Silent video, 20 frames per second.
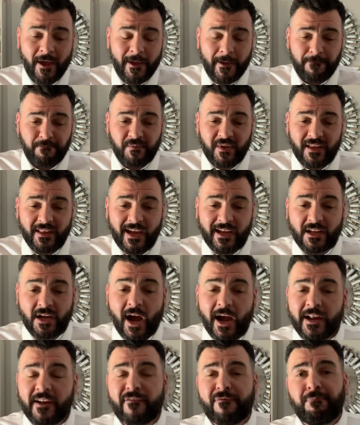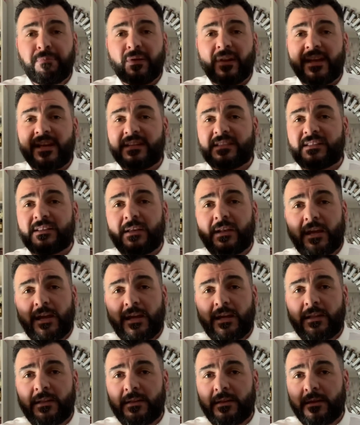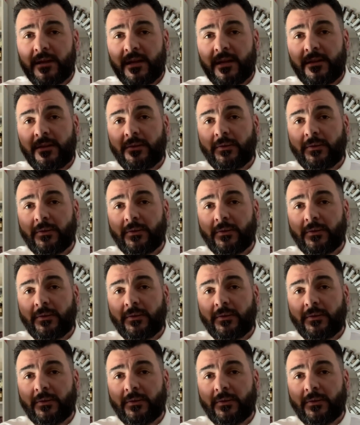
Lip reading: and I kind of place it in